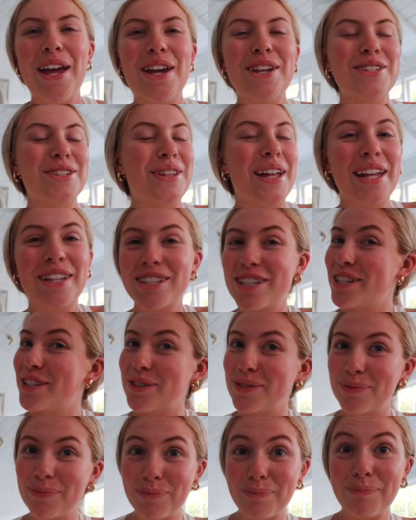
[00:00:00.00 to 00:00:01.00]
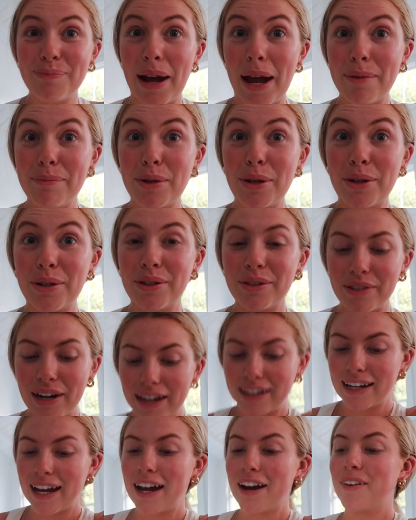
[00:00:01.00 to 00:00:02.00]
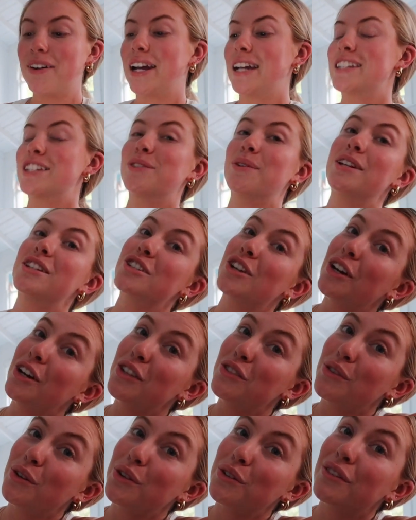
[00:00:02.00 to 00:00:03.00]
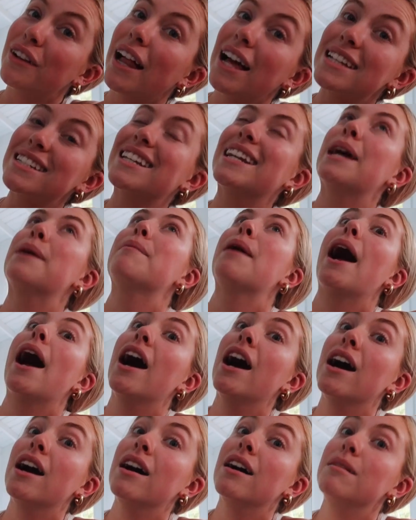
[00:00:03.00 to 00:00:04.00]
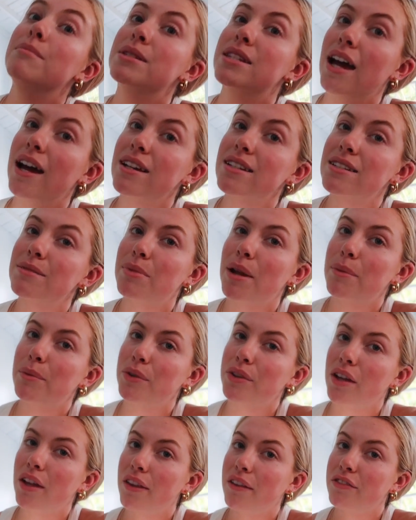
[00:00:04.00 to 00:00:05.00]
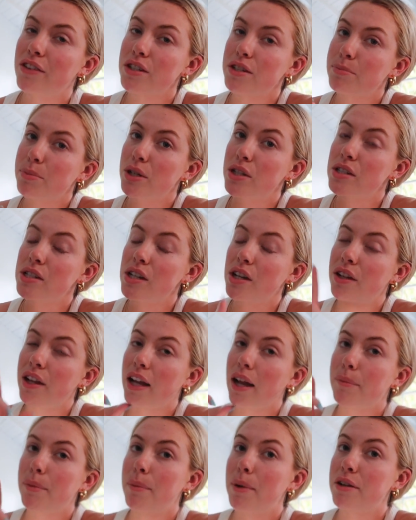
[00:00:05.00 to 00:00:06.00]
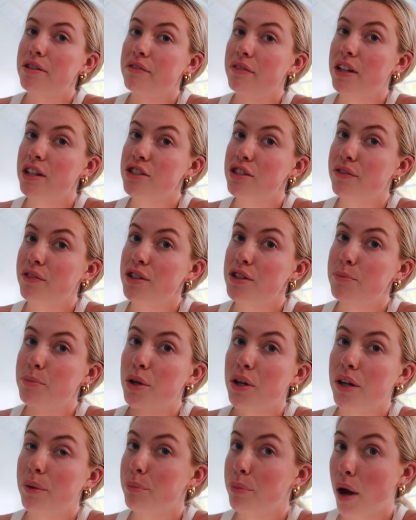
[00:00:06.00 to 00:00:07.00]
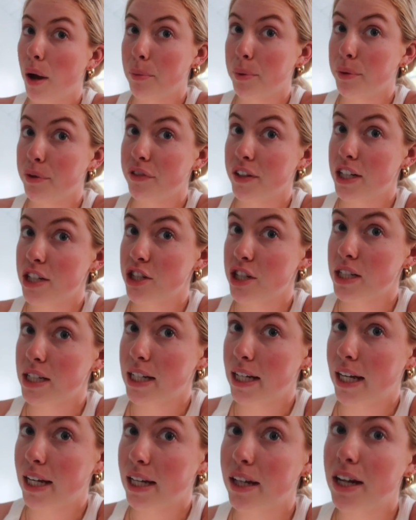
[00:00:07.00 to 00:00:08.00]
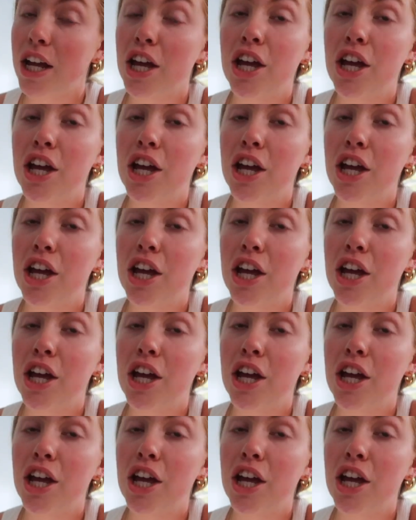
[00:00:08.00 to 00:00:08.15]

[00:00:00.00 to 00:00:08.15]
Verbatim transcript: So that's just my mood right now. And so I started Throne of Glass and I'm obsessed, but I'm only on the first book still. Like I'm about to finish the first book, probably will finish it tonight.